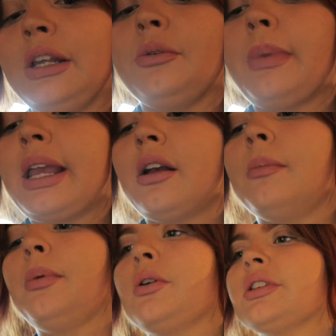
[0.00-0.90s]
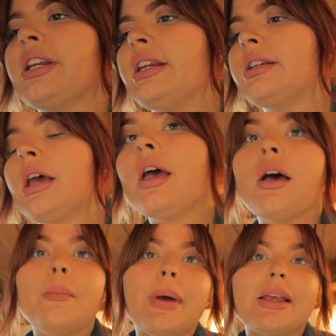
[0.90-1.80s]
little makeup box. I did
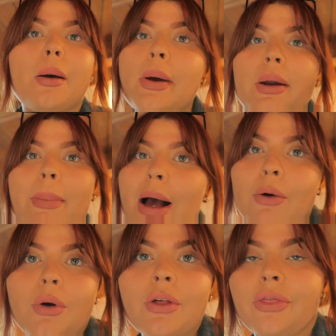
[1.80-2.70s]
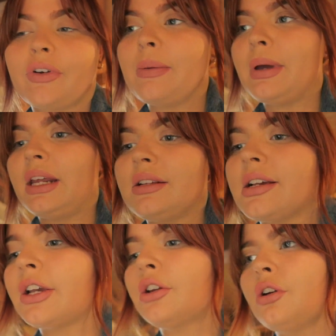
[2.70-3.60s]
makeup in about 3
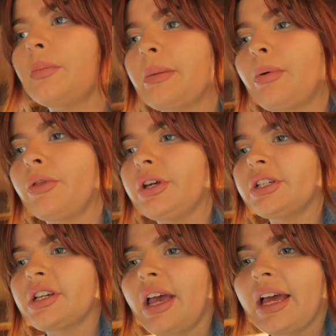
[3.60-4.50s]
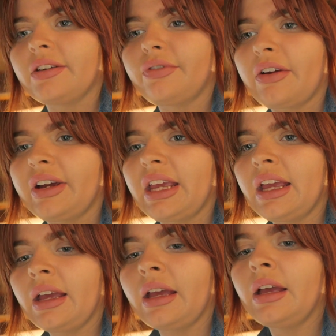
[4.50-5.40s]
minutes. I could not be bothered. I had a very
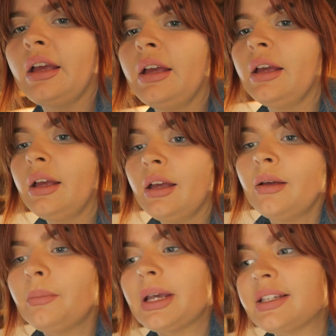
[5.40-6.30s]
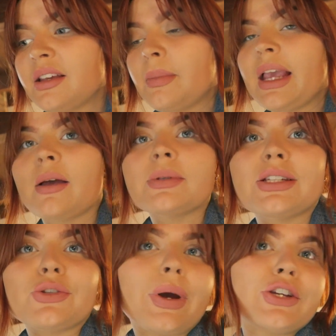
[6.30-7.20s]
basic makeup
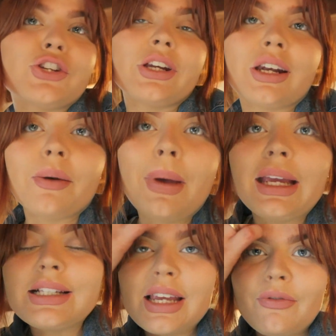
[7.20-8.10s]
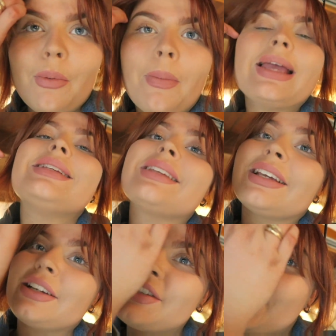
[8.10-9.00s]
situation and I made it even more basic. I